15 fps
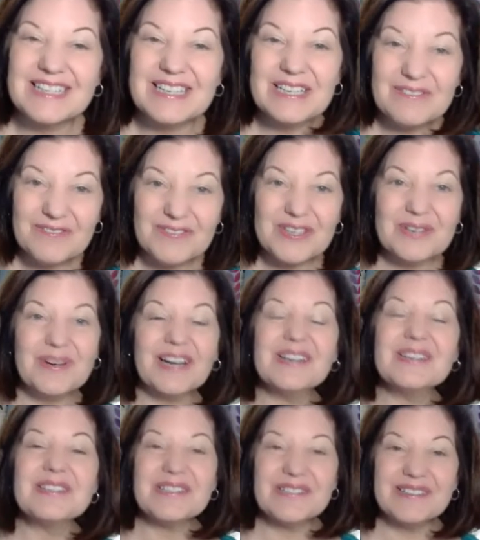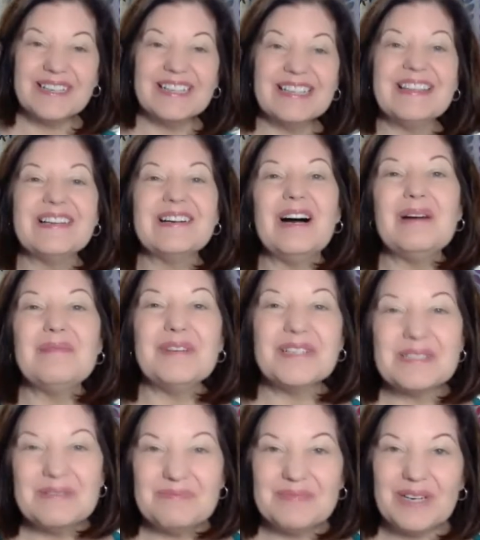if you are doing the Almost
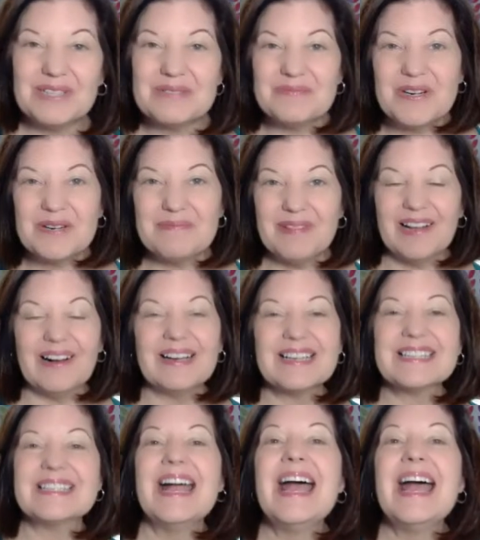in Baltimore blocks,